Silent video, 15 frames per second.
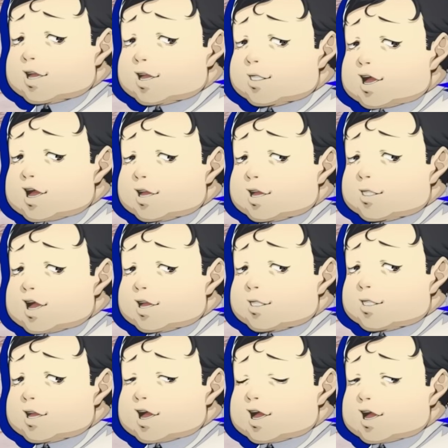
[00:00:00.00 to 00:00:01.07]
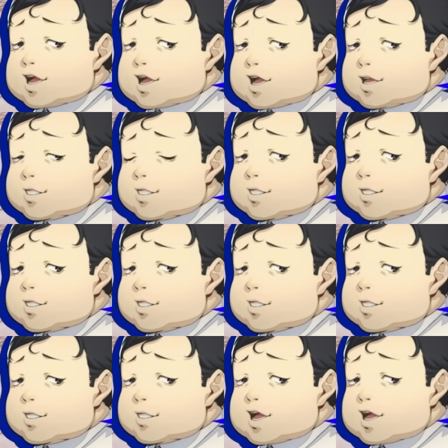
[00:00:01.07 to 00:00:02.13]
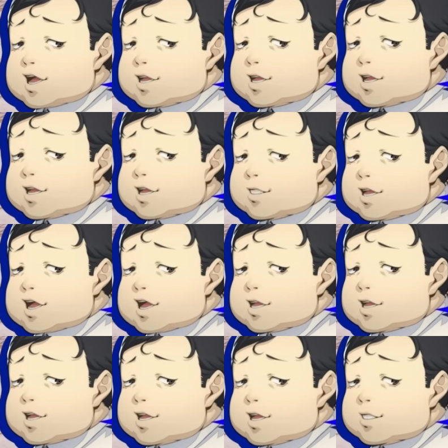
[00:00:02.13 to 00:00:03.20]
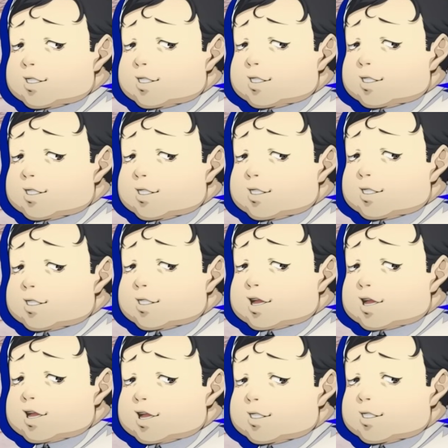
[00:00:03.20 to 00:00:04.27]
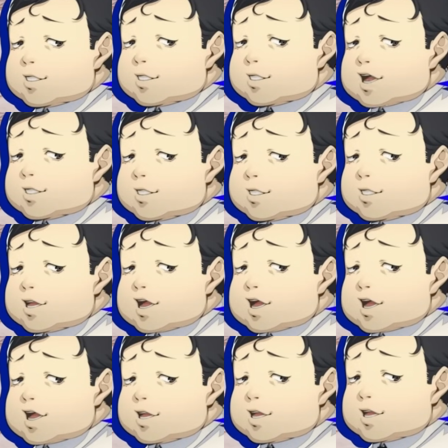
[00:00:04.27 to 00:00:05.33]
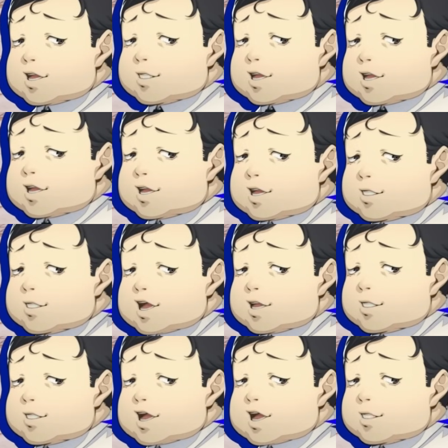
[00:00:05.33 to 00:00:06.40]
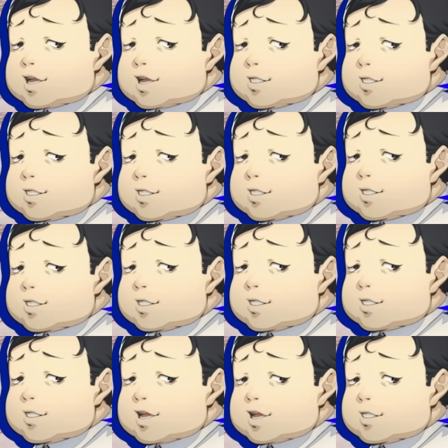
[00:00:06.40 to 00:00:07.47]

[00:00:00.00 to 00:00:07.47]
Like, I have nothing nice to say about this guy. I finished the social link because I wanted to be sure I was founded in my hate before I made this video.